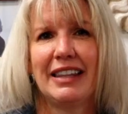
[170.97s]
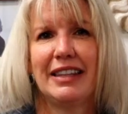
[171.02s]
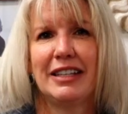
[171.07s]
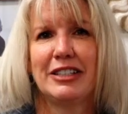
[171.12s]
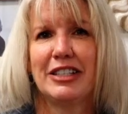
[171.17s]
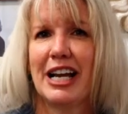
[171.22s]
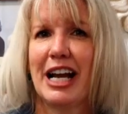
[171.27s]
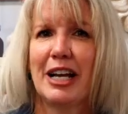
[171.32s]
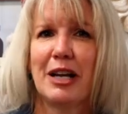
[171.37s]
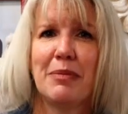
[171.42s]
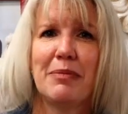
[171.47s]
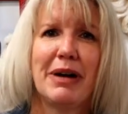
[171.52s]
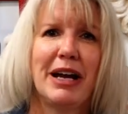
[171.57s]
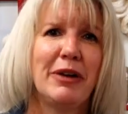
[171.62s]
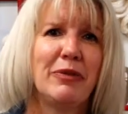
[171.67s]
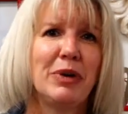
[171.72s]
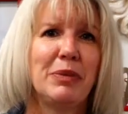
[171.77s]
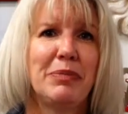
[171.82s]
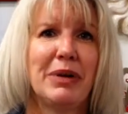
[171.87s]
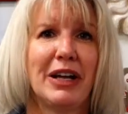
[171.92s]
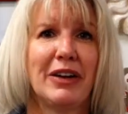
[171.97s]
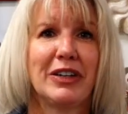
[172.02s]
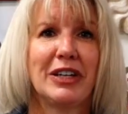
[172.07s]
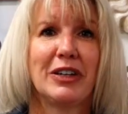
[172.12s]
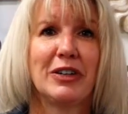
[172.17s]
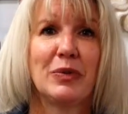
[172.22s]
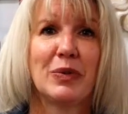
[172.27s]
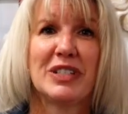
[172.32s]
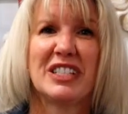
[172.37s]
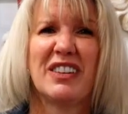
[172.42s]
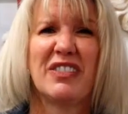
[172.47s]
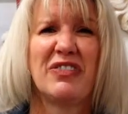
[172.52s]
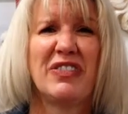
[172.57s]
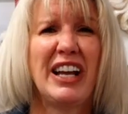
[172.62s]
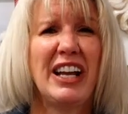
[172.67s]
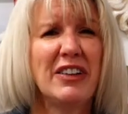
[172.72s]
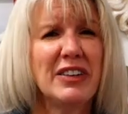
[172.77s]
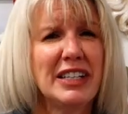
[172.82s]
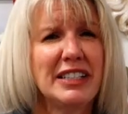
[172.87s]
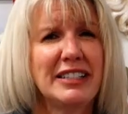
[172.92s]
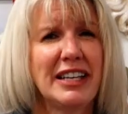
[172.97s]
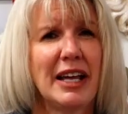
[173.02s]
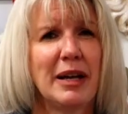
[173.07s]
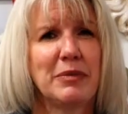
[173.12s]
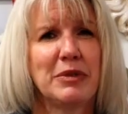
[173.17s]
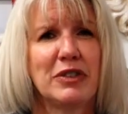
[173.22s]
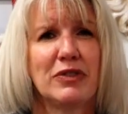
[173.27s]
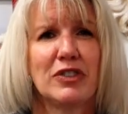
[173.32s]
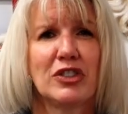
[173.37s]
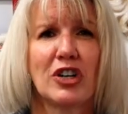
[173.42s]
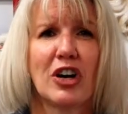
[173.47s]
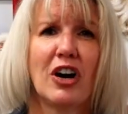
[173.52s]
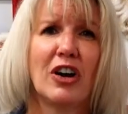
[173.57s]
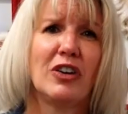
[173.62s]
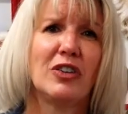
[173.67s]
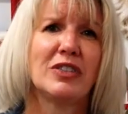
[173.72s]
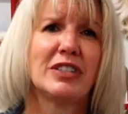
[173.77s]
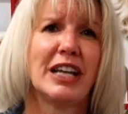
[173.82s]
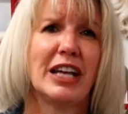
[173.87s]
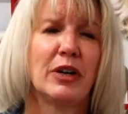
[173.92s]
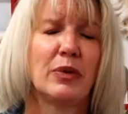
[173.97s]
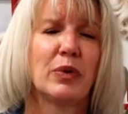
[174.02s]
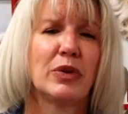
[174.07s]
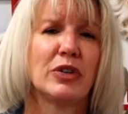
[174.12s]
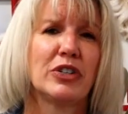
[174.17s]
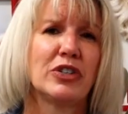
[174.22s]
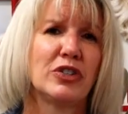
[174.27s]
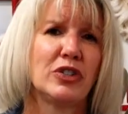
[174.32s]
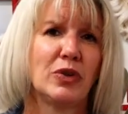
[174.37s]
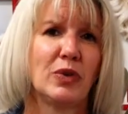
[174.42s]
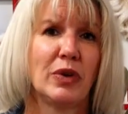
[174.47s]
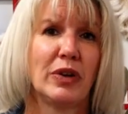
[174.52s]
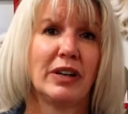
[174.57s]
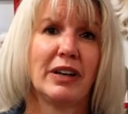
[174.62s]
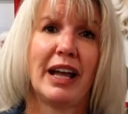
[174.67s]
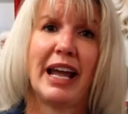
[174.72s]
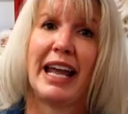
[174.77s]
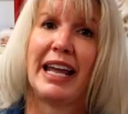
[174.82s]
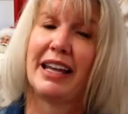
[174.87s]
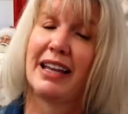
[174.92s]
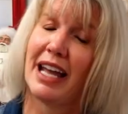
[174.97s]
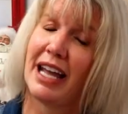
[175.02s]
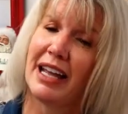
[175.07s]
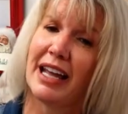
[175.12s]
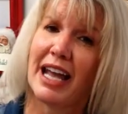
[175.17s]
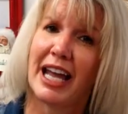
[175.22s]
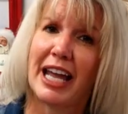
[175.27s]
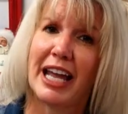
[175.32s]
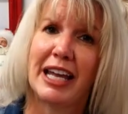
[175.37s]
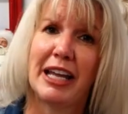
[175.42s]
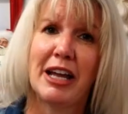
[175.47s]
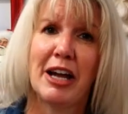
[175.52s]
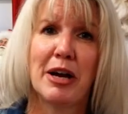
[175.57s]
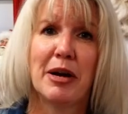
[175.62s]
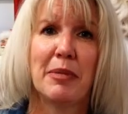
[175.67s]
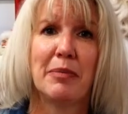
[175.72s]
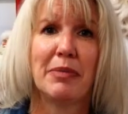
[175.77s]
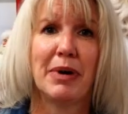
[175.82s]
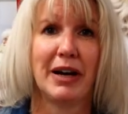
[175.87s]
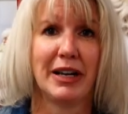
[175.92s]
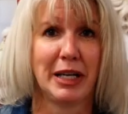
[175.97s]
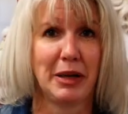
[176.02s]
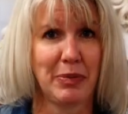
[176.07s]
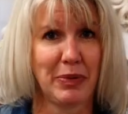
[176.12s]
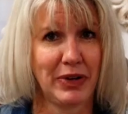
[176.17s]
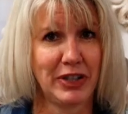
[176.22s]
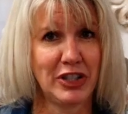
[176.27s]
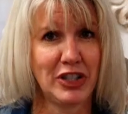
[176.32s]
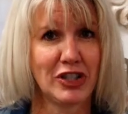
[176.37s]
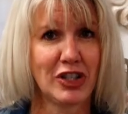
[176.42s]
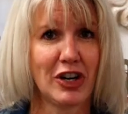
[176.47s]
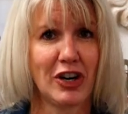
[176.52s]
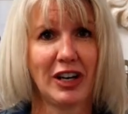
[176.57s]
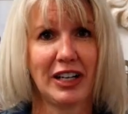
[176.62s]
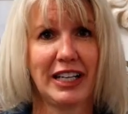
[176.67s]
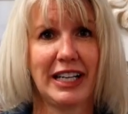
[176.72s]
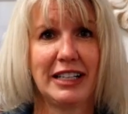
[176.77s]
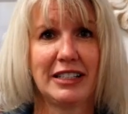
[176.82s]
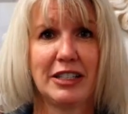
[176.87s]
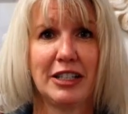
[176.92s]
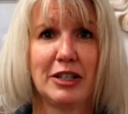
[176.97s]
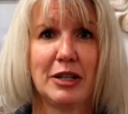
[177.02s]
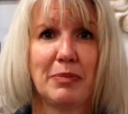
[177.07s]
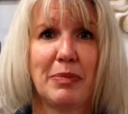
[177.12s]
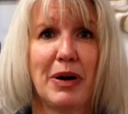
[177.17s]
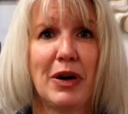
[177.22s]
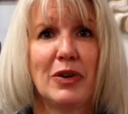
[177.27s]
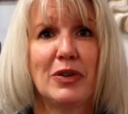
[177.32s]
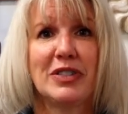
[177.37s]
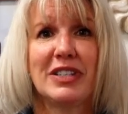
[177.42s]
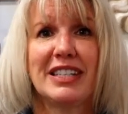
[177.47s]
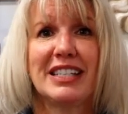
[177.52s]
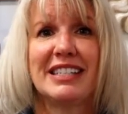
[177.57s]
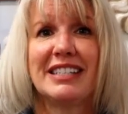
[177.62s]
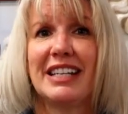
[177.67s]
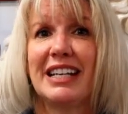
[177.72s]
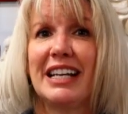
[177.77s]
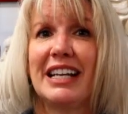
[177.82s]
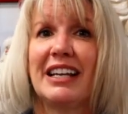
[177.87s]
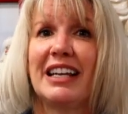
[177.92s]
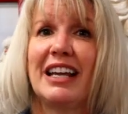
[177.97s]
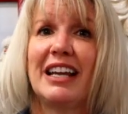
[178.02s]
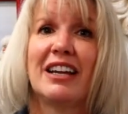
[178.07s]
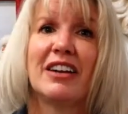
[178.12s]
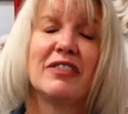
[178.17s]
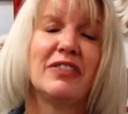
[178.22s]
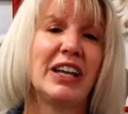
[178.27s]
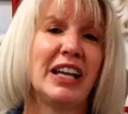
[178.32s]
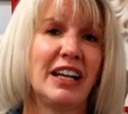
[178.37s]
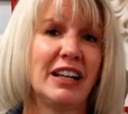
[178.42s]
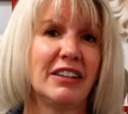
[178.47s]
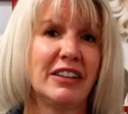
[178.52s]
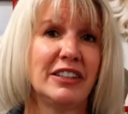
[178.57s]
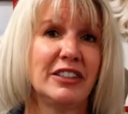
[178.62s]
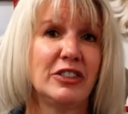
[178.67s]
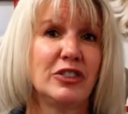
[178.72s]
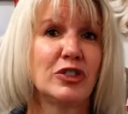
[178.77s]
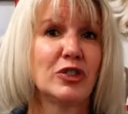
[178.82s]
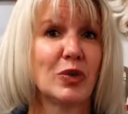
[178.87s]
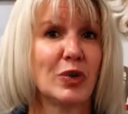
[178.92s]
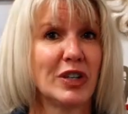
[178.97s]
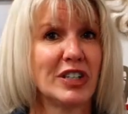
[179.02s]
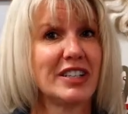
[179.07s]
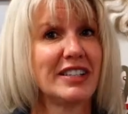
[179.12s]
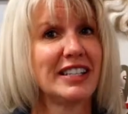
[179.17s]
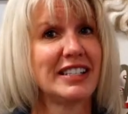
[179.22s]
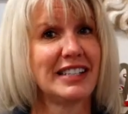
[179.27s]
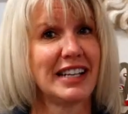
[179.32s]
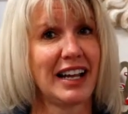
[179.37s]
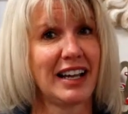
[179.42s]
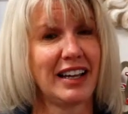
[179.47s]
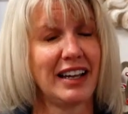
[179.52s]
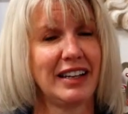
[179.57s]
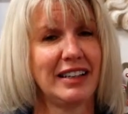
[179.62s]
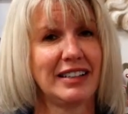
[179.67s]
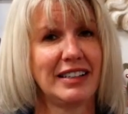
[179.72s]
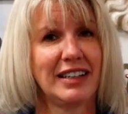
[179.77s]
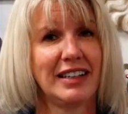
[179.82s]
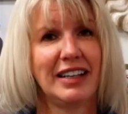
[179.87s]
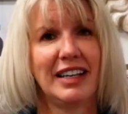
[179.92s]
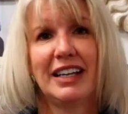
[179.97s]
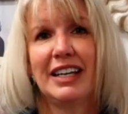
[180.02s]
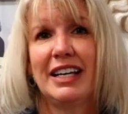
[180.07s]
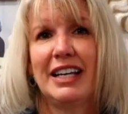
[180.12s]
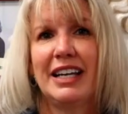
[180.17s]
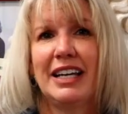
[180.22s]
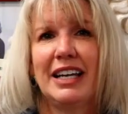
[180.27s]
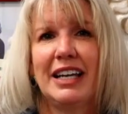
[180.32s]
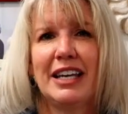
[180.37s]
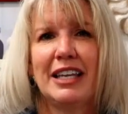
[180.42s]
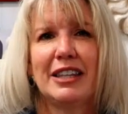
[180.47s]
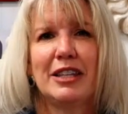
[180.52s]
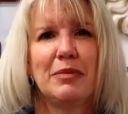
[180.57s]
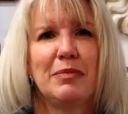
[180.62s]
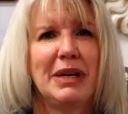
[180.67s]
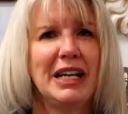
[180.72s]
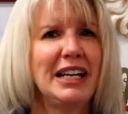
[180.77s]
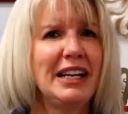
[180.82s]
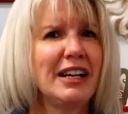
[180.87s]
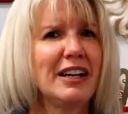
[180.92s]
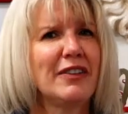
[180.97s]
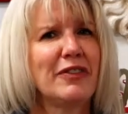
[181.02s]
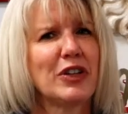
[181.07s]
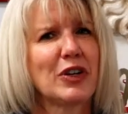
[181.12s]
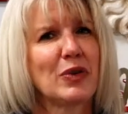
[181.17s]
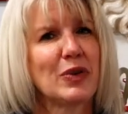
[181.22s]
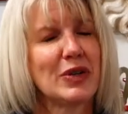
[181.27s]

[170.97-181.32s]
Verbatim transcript: The Jacobite Rebellion was a failed attempt of Charles Edward Stuart, aka Bonnie Prince Charlie, to depose the sitting King of England, George II. The meaning of the